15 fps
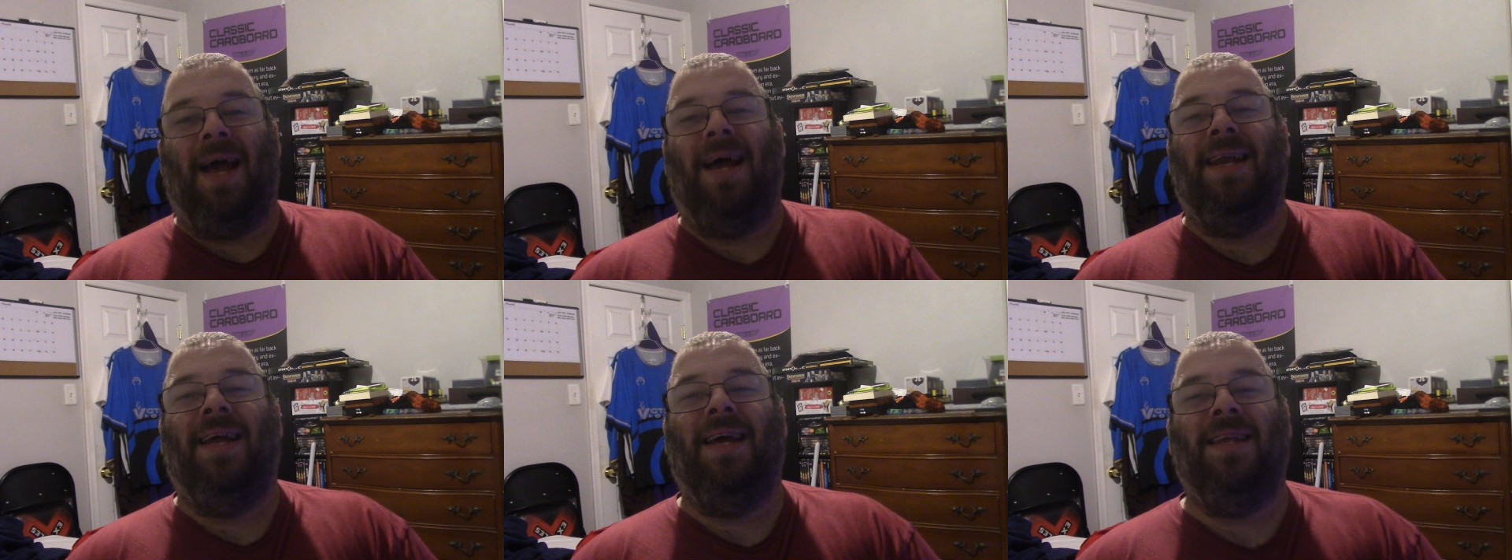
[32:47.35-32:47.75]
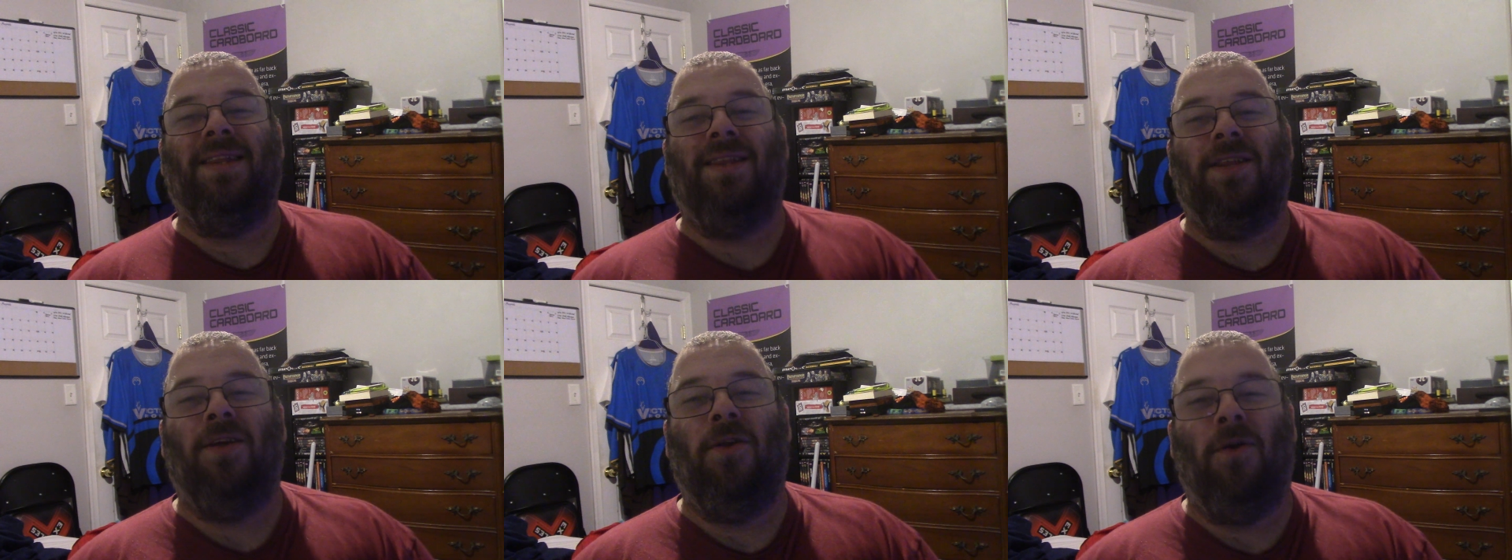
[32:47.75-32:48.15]
and hit
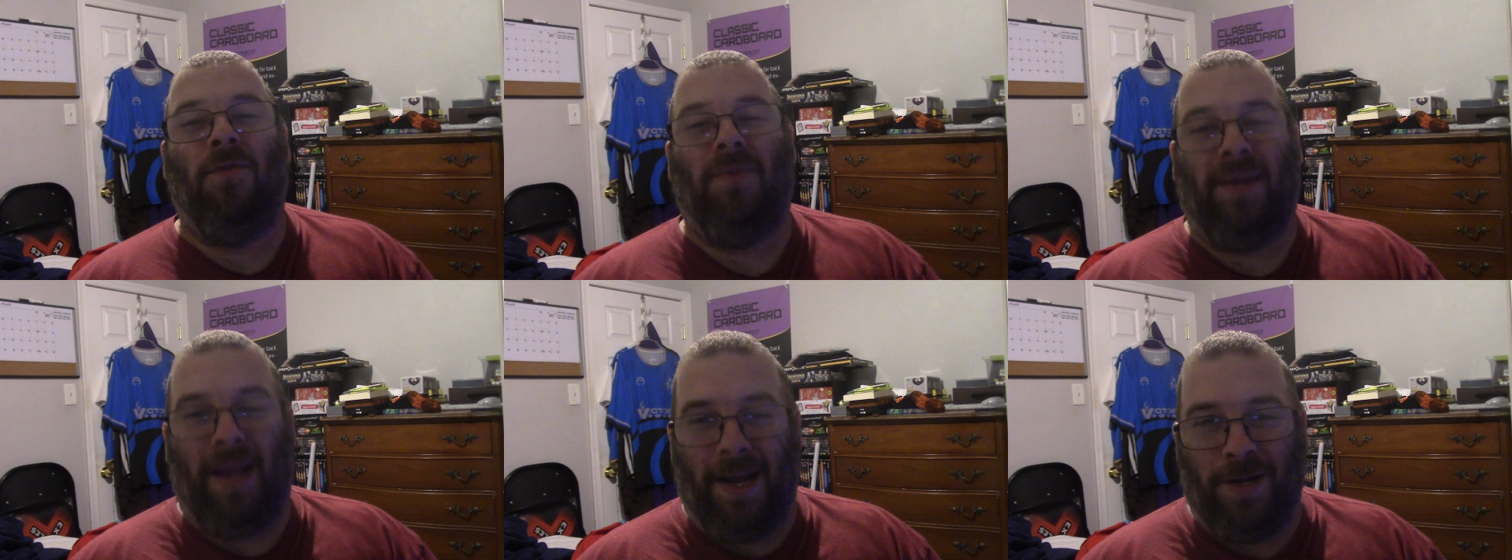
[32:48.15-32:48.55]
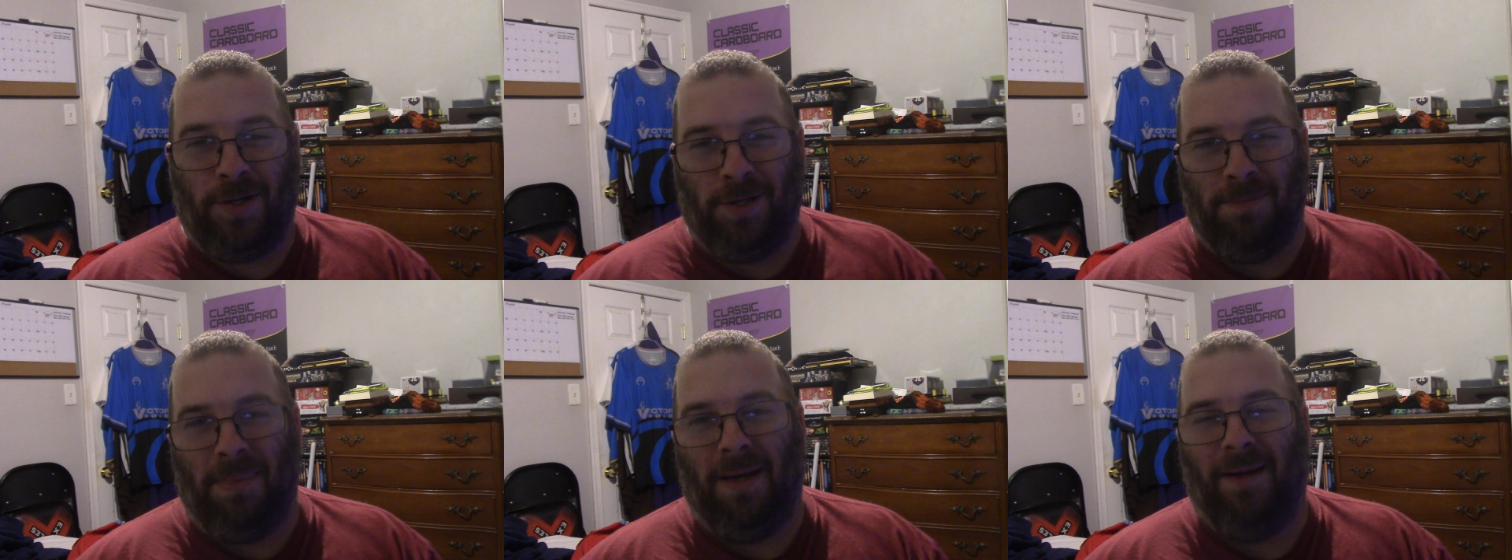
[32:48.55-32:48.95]
the
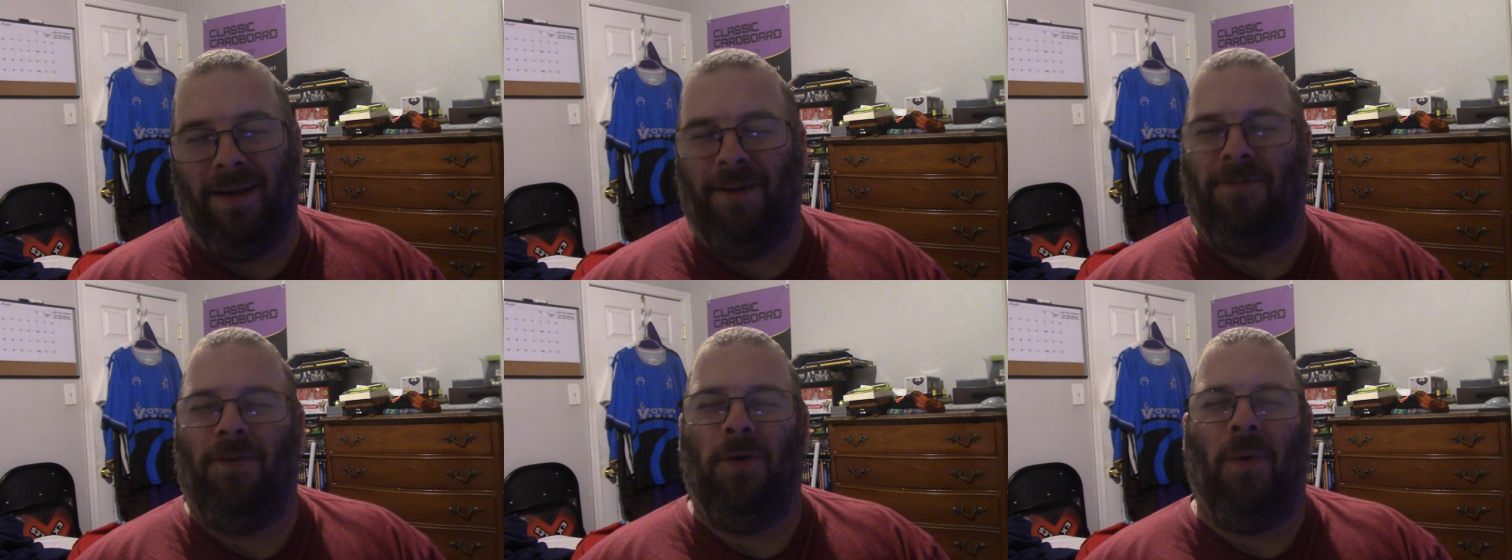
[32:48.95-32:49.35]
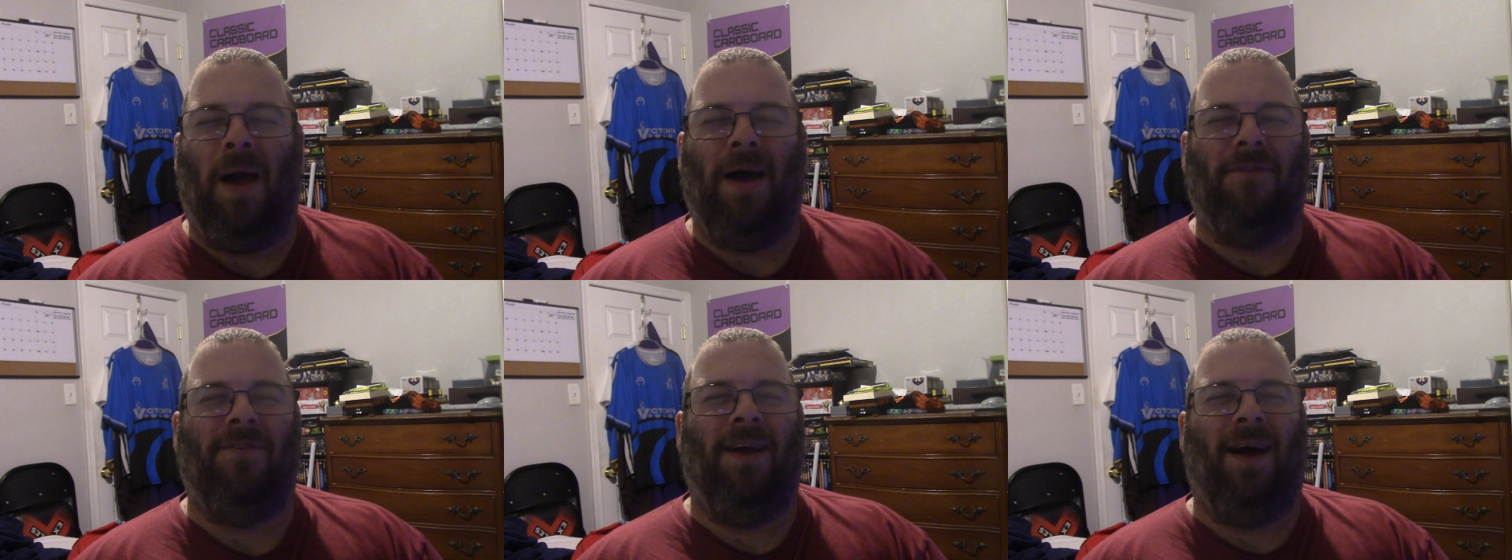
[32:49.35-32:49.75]
notification bell if you
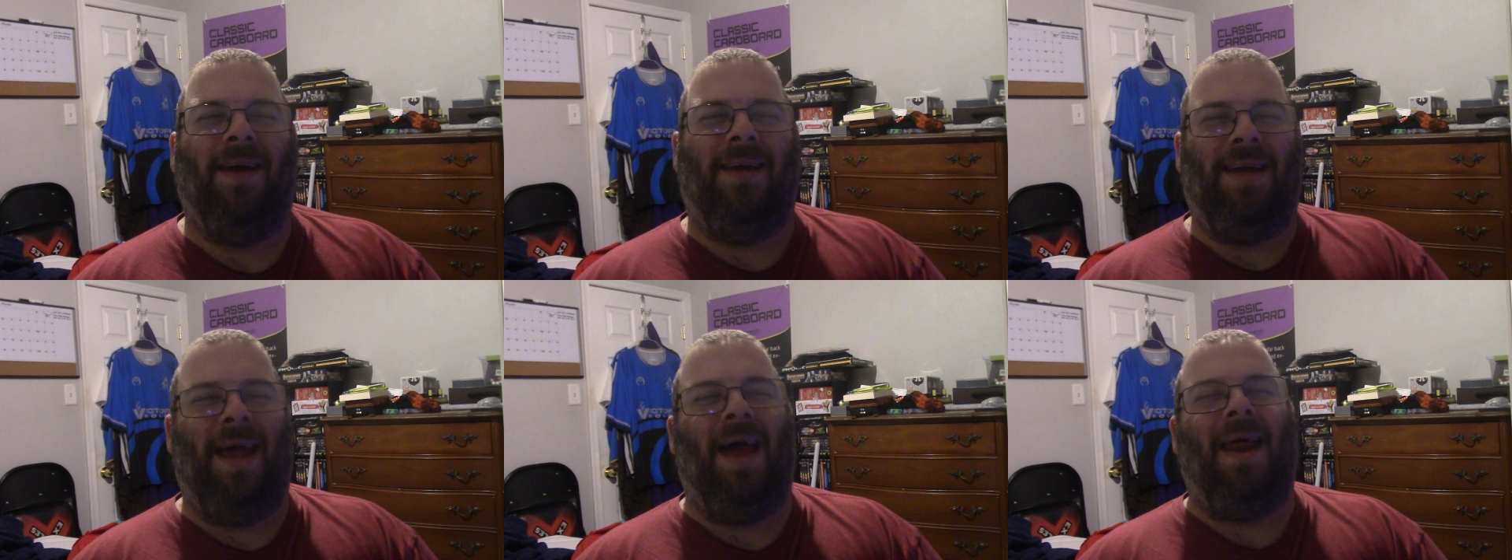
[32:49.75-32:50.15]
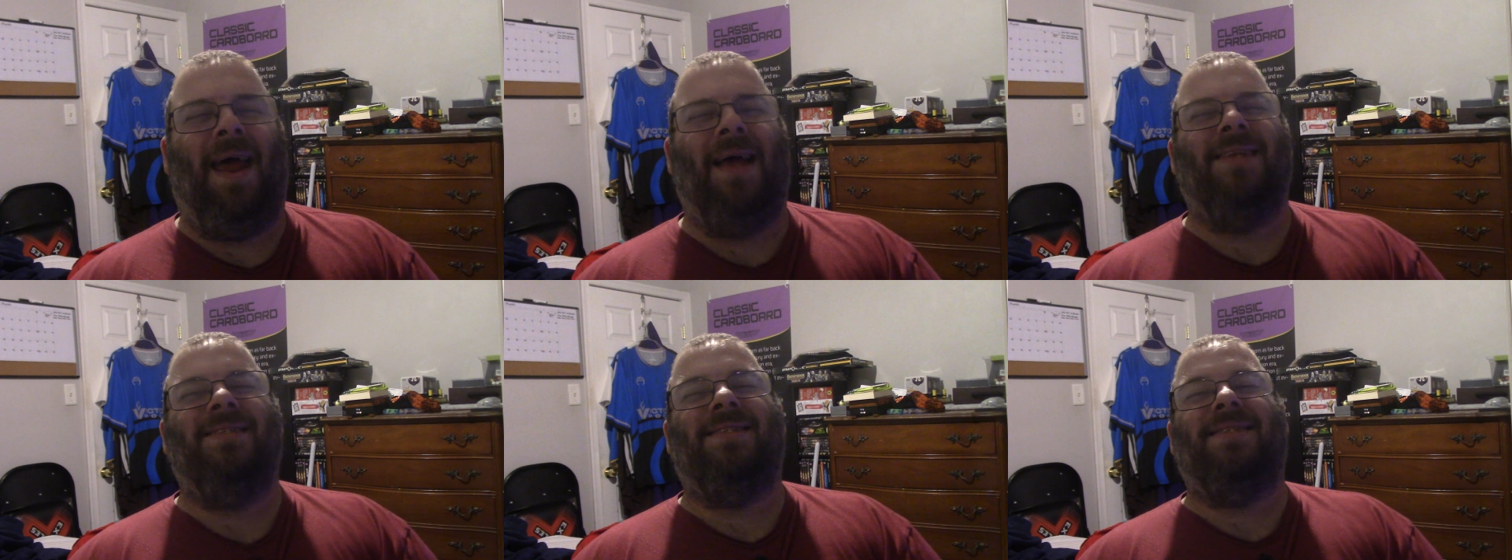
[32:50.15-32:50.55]
have not yet, and